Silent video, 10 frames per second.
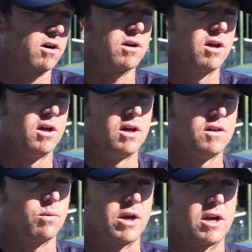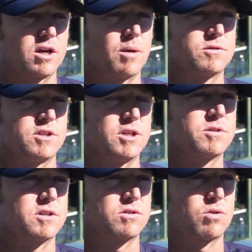And then we had a couple teams
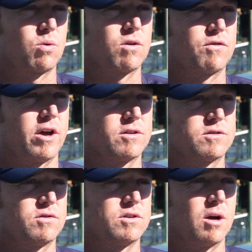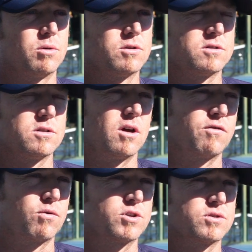get to the quarterfinals of the doubles, and
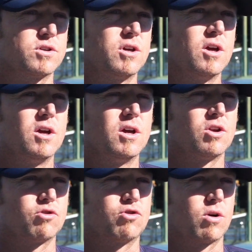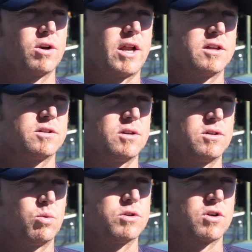unfortunately, you know, Jordan has
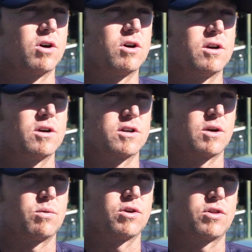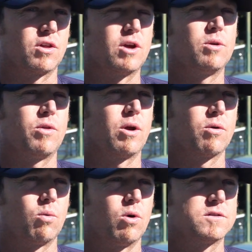was hurt because I really they they were
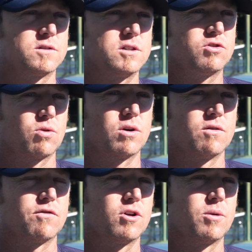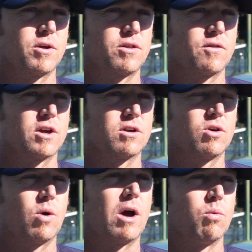the one seed, Jordan and Filip. I thought they could
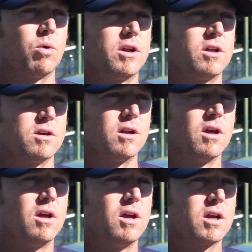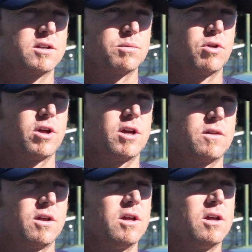go out and win it and get to play
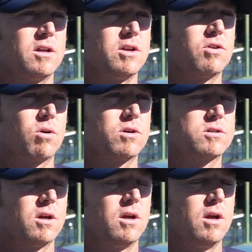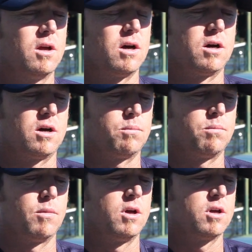at, at indoors,
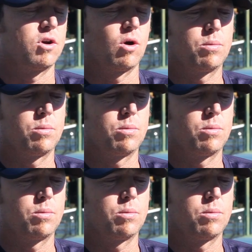um, you know.